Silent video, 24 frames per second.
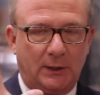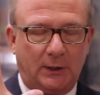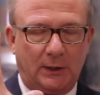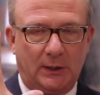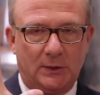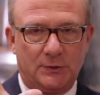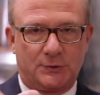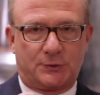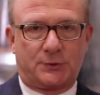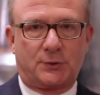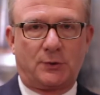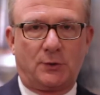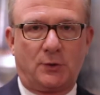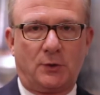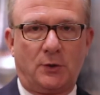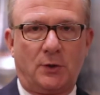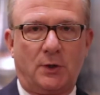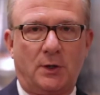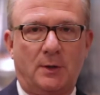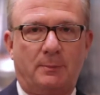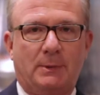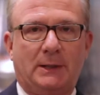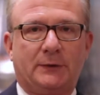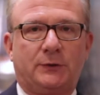
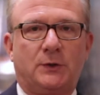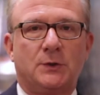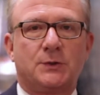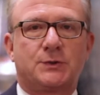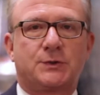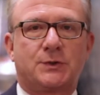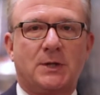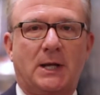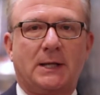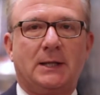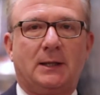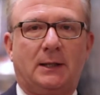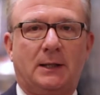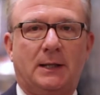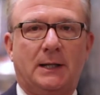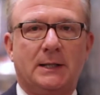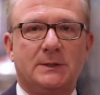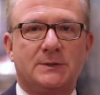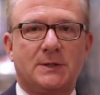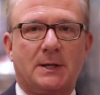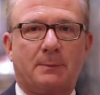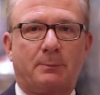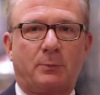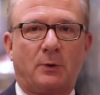concerned about those sight
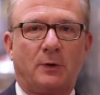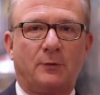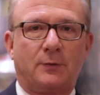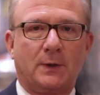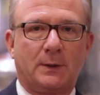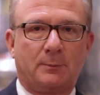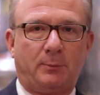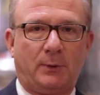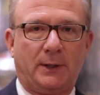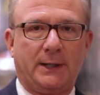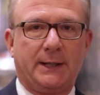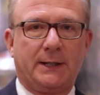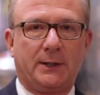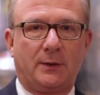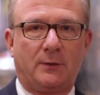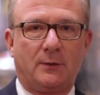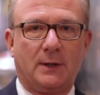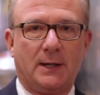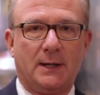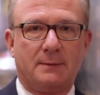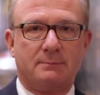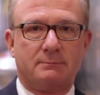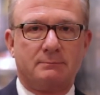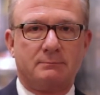lines, that perfect
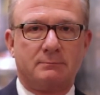planogram.